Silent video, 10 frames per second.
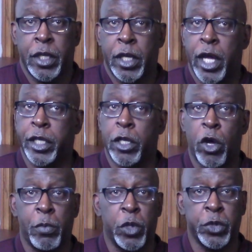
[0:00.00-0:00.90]
I can
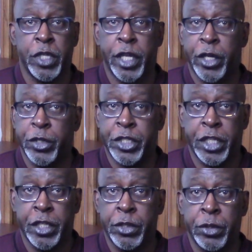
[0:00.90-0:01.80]
almost
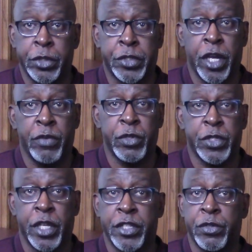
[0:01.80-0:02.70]
guarantee you this
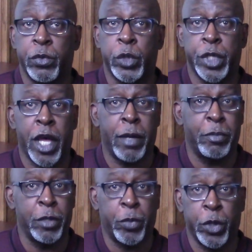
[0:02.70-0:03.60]
conversation will not
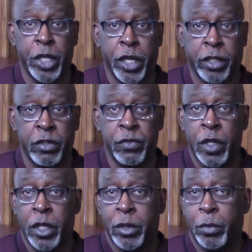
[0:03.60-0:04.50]
be productive
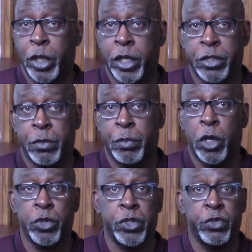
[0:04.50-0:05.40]
because
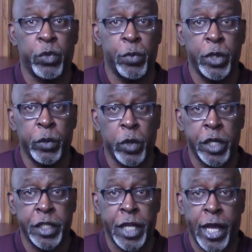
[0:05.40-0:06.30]
emotions will be
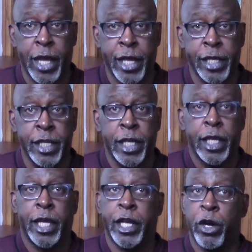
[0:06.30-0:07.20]
running high
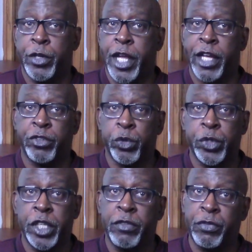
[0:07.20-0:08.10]
and our natural
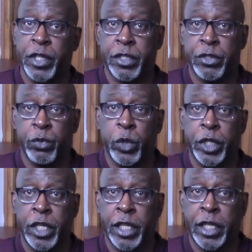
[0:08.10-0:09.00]
defenses will
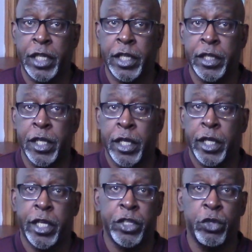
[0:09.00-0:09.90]
kick in
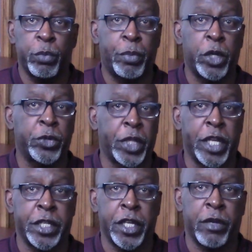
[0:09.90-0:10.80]
and you'll both
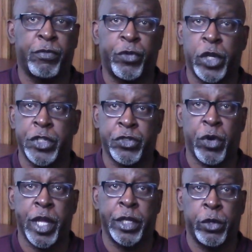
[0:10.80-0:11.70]
end up
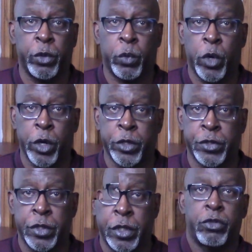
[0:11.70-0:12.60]
frustrated or
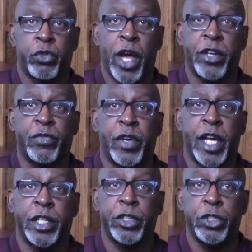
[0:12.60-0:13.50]
worse. Try to
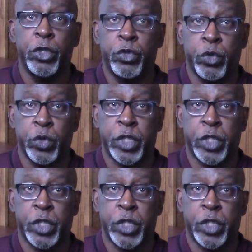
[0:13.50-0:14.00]
find a neutral